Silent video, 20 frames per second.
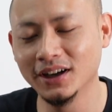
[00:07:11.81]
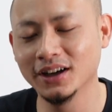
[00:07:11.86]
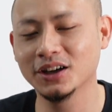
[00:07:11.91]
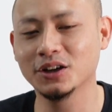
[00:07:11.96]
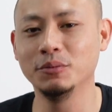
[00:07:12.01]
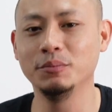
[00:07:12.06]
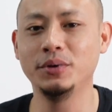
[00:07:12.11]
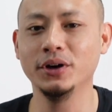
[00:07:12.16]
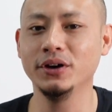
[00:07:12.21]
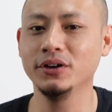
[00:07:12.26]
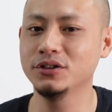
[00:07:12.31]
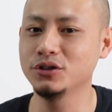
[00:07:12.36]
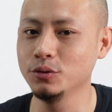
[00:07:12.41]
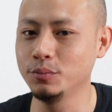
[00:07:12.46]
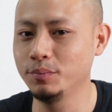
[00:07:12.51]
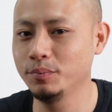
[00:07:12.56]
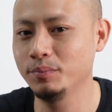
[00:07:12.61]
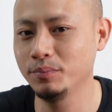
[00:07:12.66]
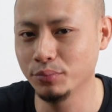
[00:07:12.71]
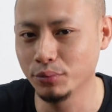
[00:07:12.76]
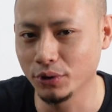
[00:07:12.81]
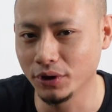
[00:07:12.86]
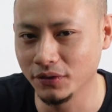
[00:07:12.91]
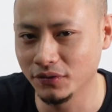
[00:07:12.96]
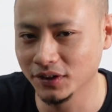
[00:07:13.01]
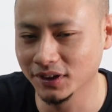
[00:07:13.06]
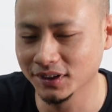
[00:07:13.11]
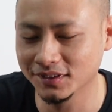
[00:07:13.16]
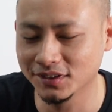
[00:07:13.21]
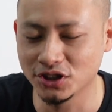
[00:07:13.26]
compared to
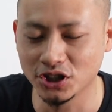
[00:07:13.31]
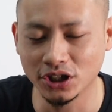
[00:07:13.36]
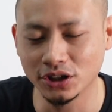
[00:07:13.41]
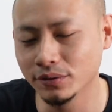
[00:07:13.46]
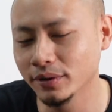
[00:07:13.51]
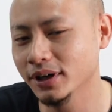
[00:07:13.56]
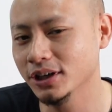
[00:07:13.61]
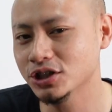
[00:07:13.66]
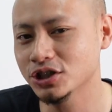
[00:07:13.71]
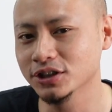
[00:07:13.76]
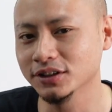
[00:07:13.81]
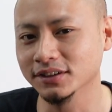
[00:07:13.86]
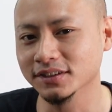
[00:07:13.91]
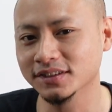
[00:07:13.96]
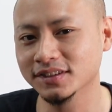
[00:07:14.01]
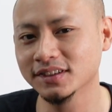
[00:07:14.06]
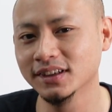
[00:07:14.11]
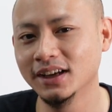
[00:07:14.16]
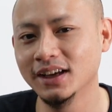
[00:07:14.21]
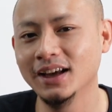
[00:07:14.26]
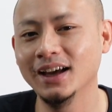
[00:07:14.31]
previous generations.